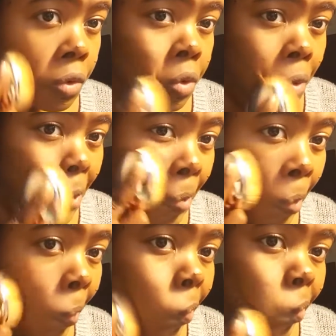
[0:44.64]

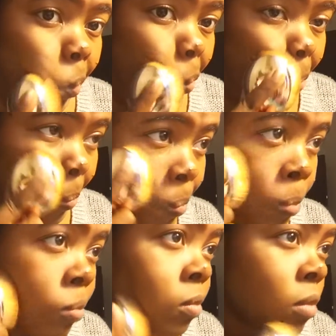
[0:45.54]
recycled manure on your
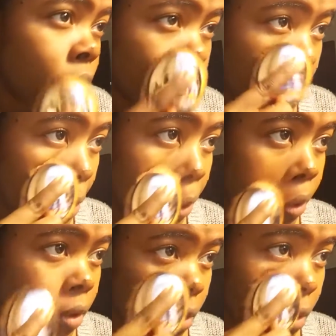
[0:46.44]
face.
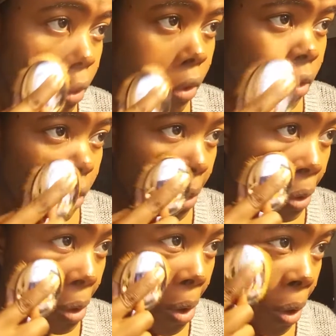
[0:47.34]
You
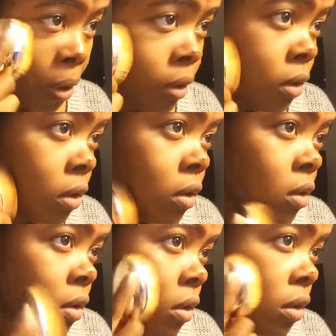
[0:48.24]
kind of like
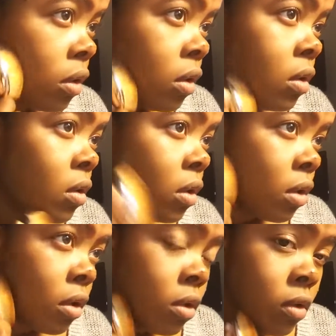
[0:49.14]
brush it in
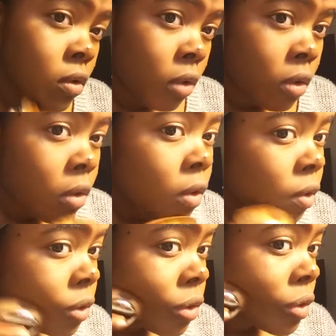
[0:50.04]

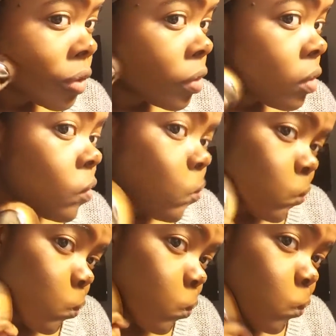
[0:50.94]
with a
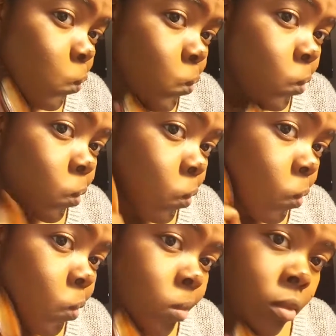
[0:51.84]
horse brush
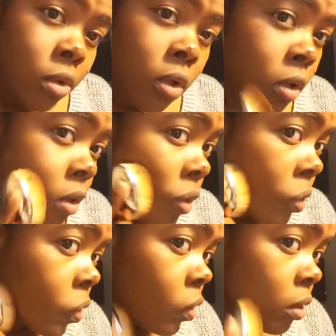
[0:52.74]

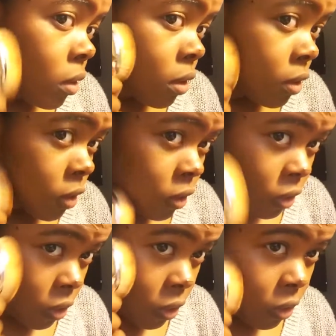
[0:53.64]
for
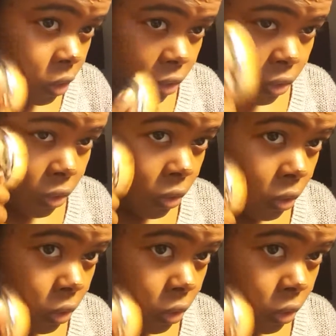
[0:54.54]
brushing horses.